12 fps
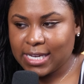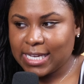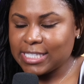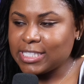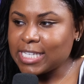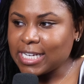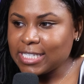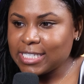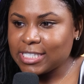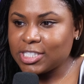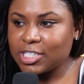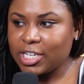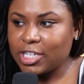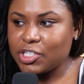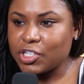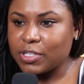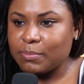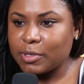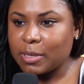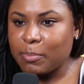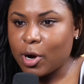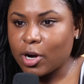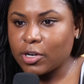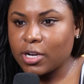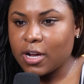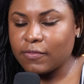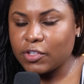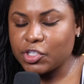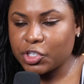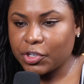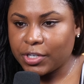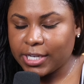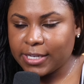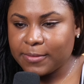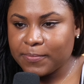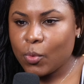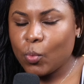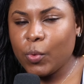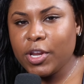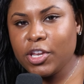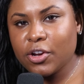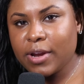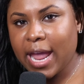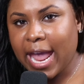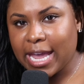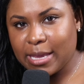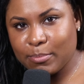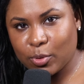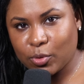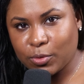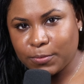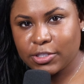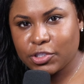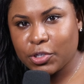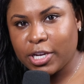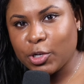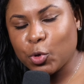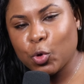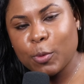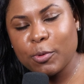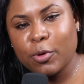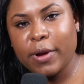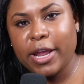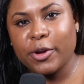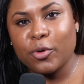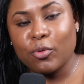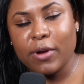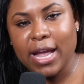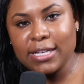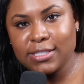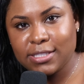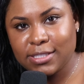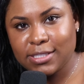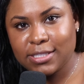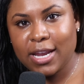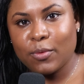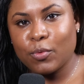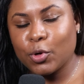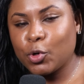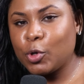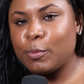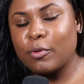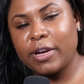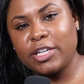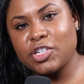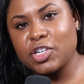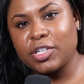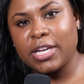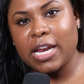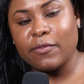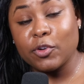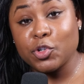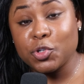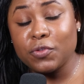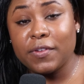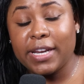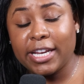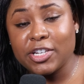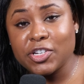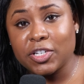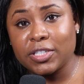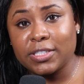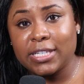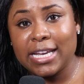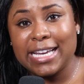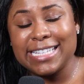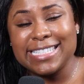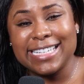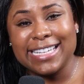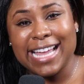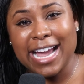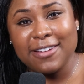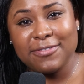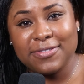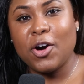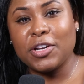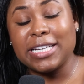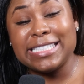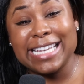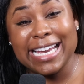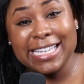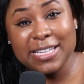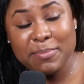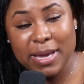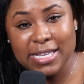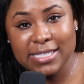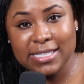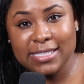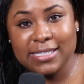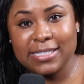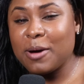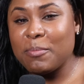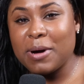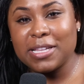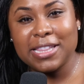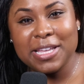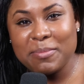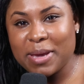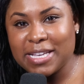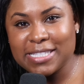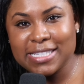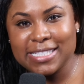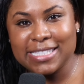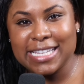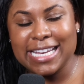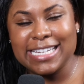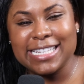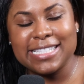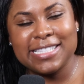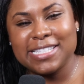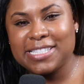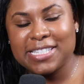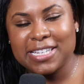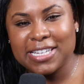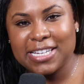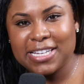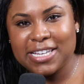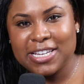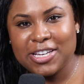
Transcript: It's not a destination, but a part of the journey. When you're able to incorporate rest, recuperation, and rejuvenation into life on a daily basis, a monthly basis, and consistently,